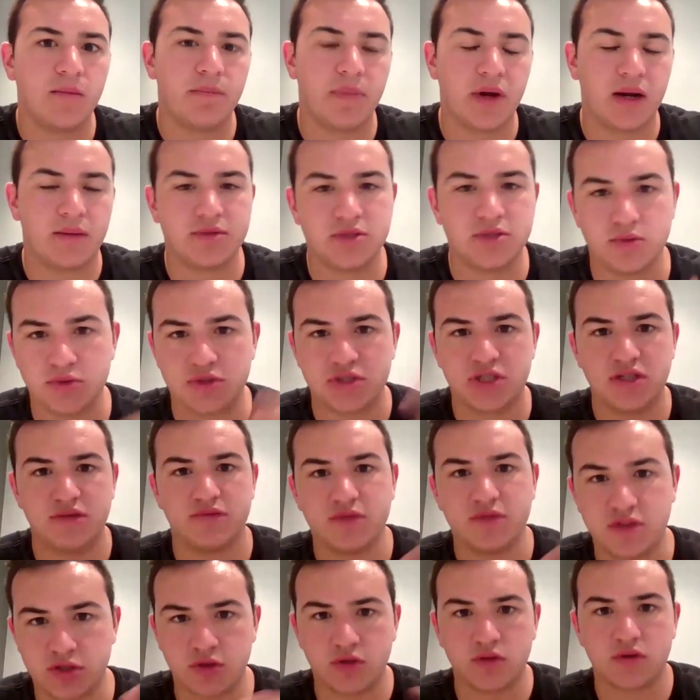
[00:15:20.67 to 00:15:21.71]
But I'm still receiving
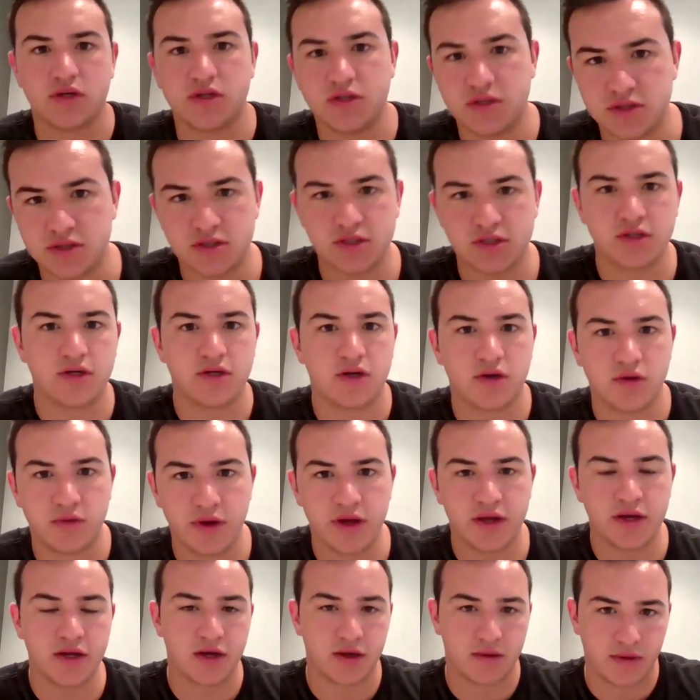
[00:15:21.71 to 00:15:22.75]
the tokens,
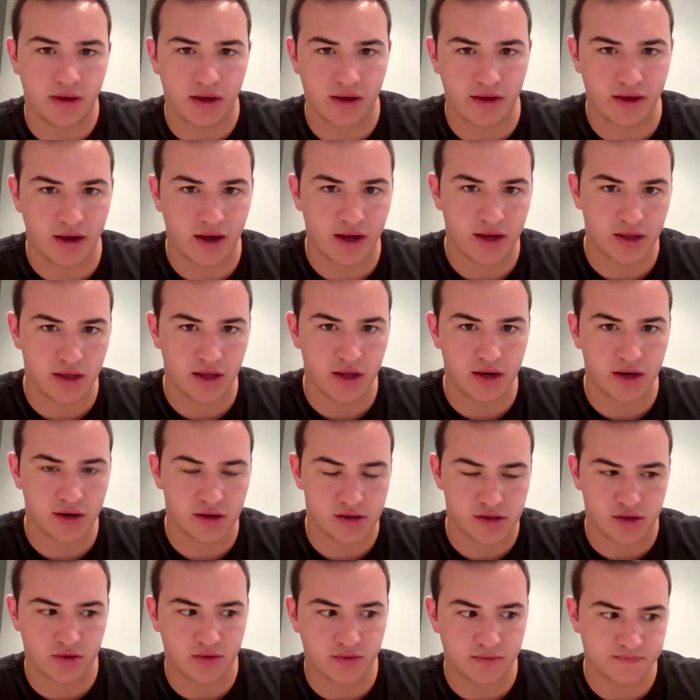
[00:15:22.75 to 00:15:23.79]
and
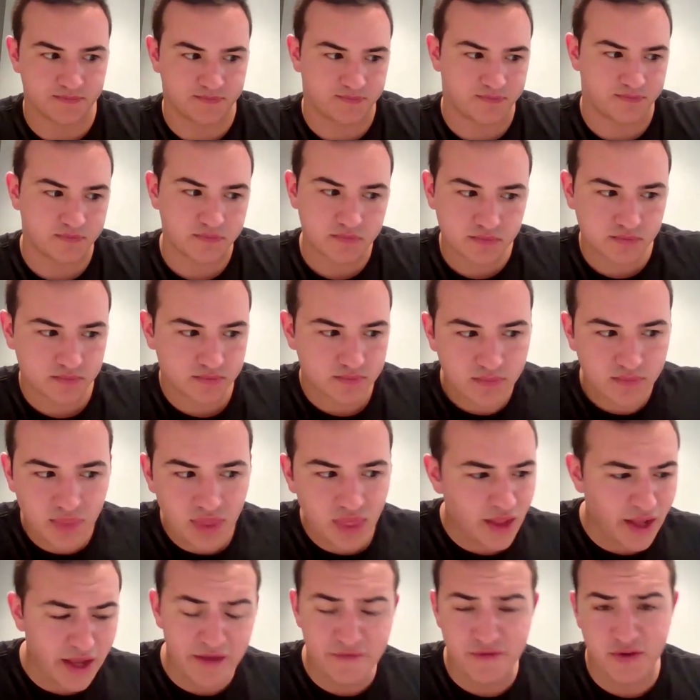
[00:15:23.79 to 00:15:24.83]
so
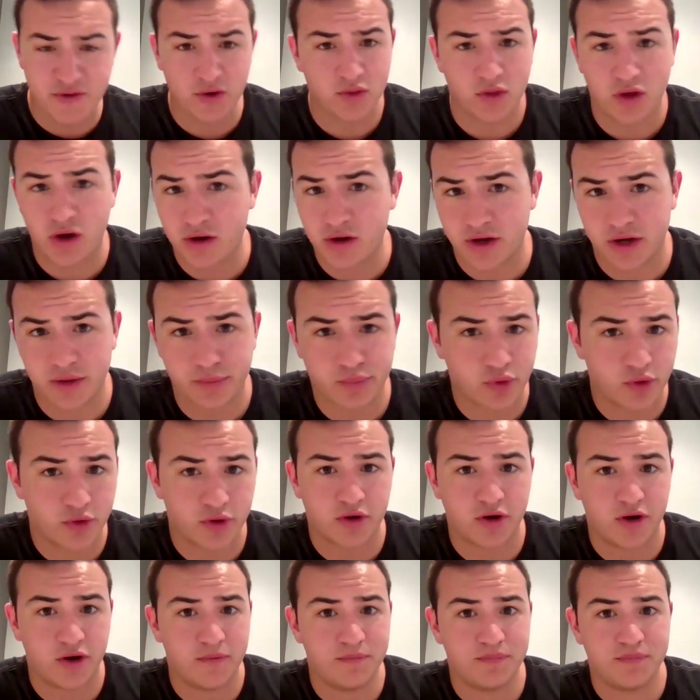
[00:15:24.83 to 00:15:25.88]
if you're long on a
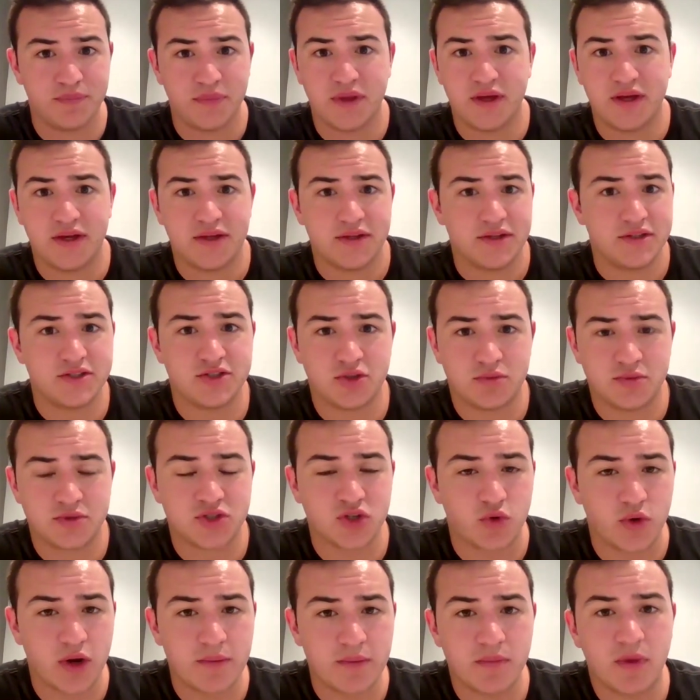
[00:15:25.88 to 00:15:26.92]
protocol, this is almost
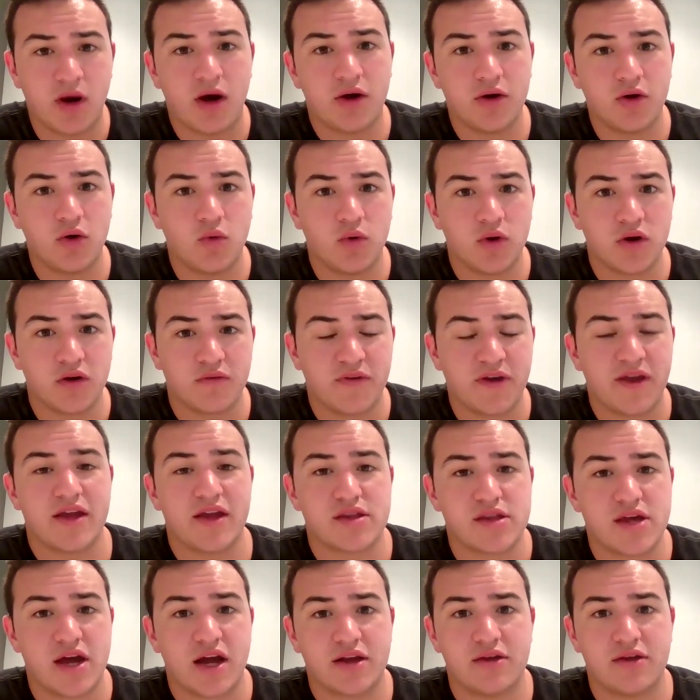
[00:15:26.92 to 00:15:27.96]
a great model where if it
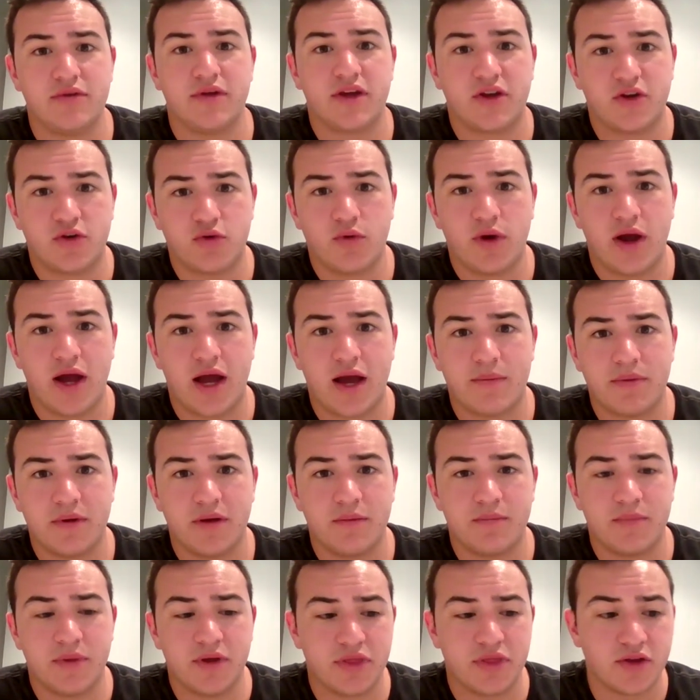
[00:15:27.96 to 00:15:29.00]
gets hacked like crap,
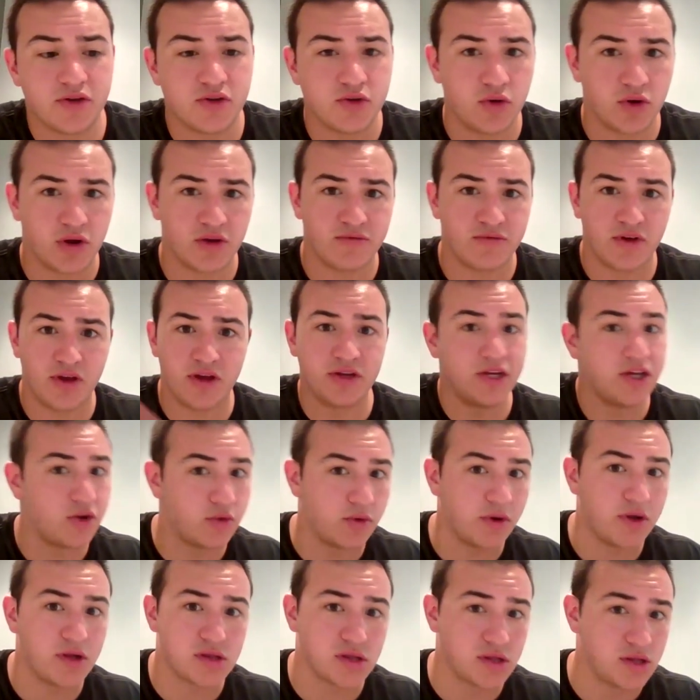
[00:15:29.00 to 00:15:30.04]
but the token value
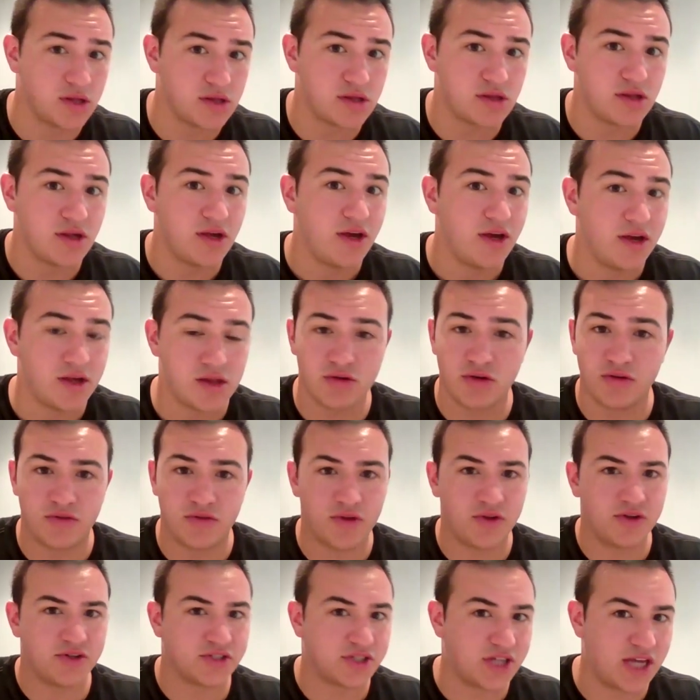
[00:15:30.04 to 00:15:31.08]
decreases. So if
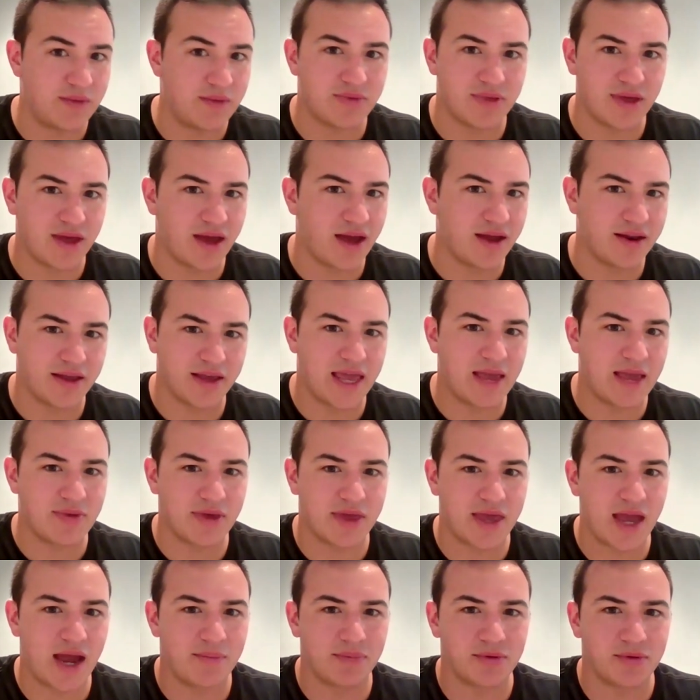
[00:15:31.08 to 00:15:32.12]
you just keep the
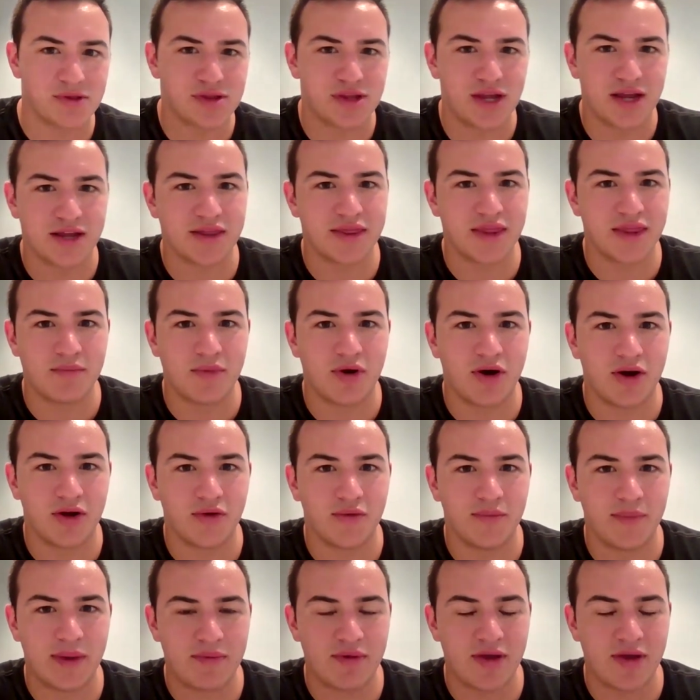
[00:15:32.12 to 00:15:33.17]
capital staked in that
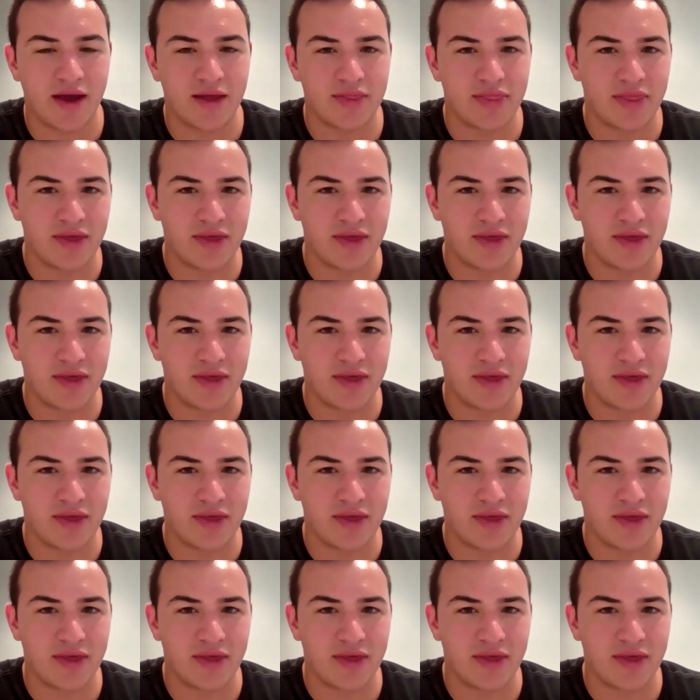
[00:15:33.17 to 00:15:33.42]
model, maybe